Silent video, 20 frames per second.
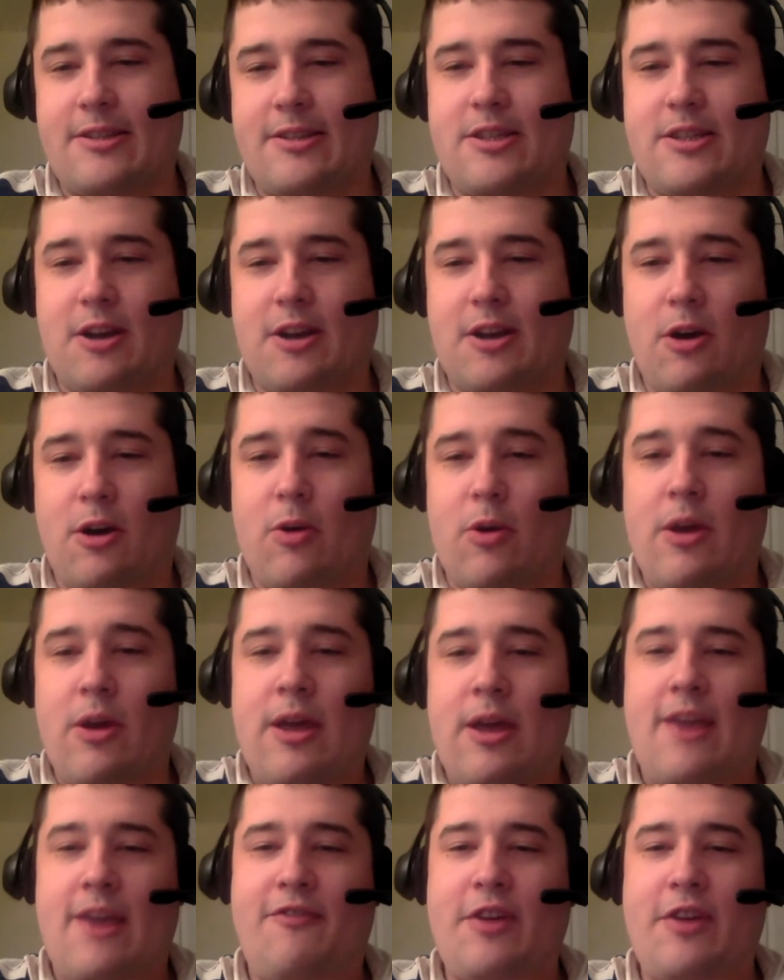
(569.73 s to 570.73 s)
So
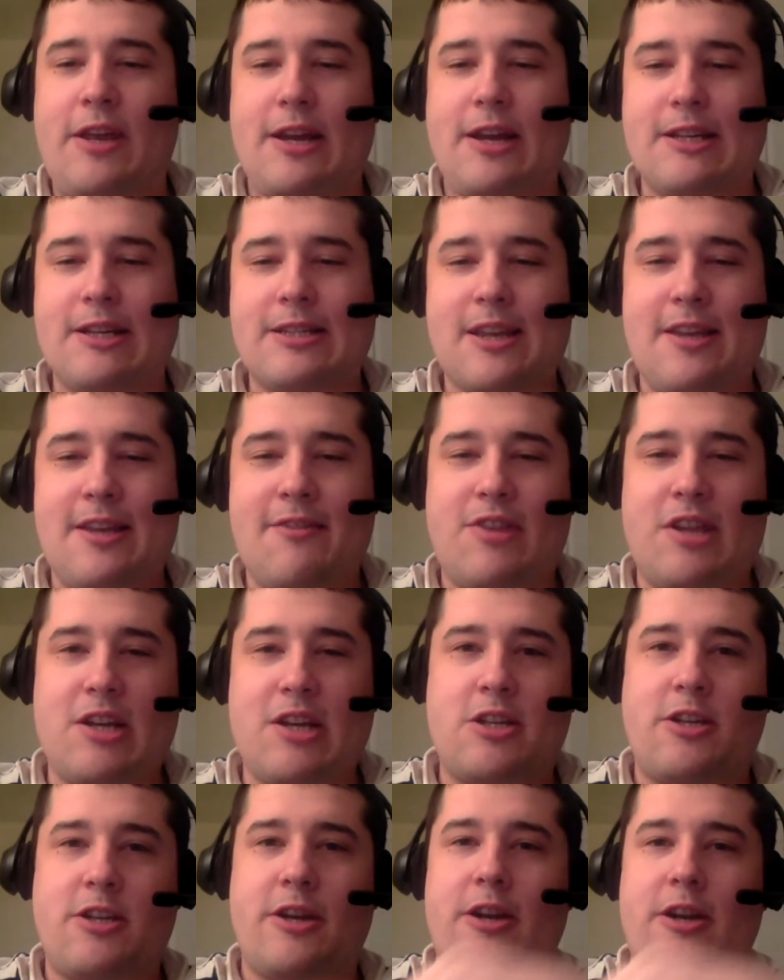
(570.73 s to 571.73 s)
if he does leave
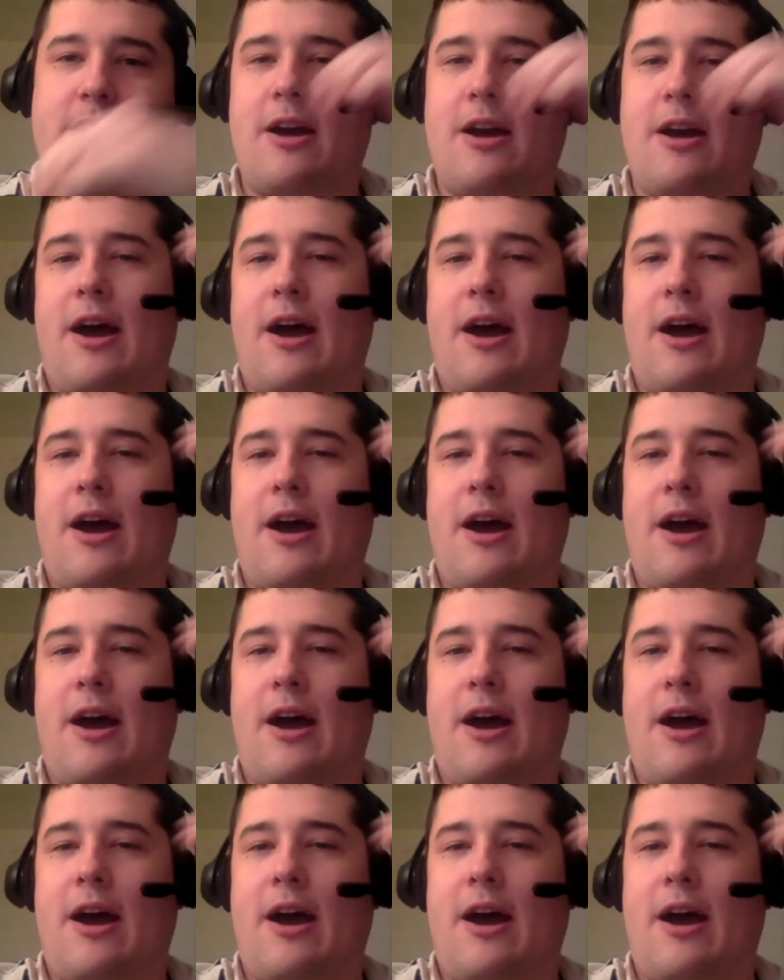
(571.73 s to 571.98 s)
this year,